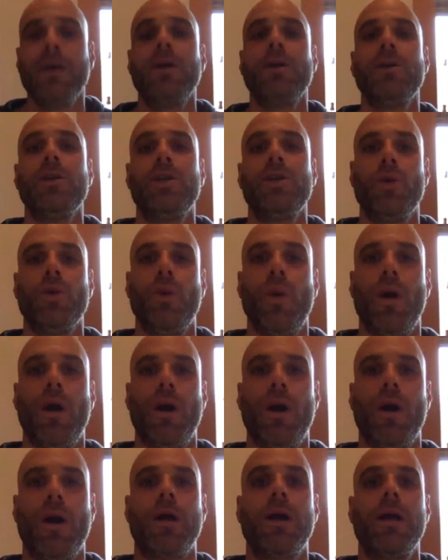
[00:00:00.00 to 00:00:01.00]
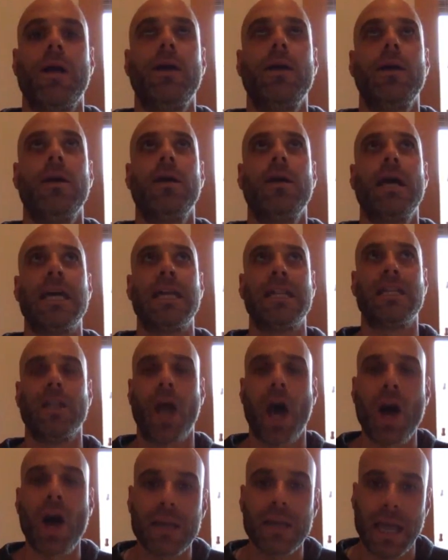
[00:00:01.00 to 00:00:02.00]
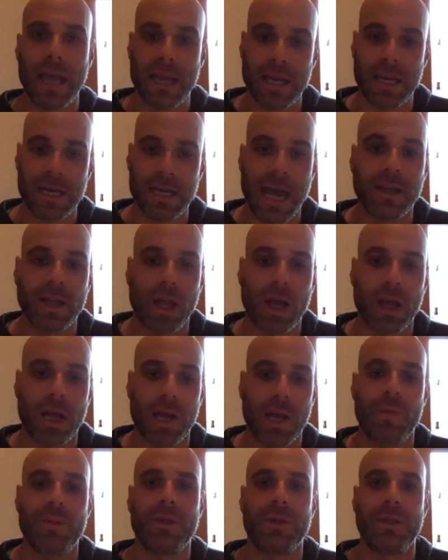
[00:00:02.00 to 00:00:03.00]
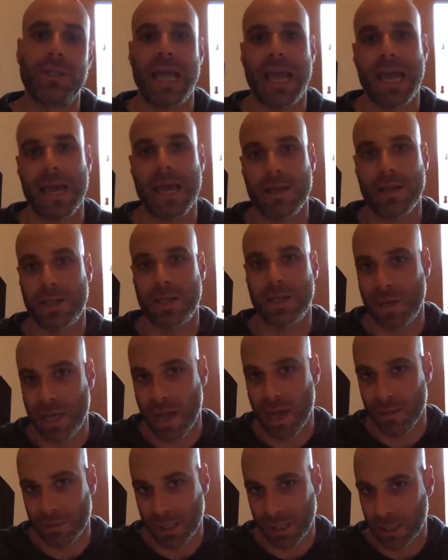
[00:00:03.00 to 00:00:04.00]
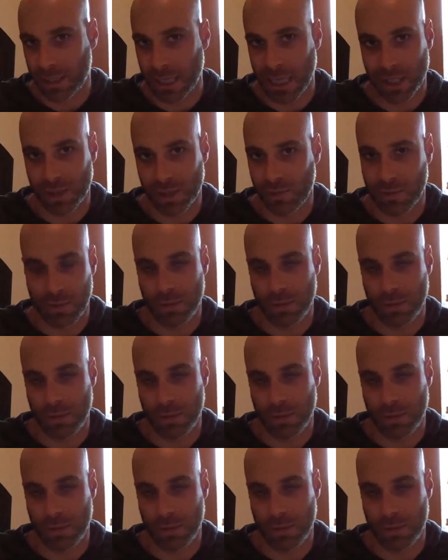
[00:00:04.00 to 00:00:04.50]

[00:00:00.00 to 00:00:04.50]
you are elongating how long it will take to become successful.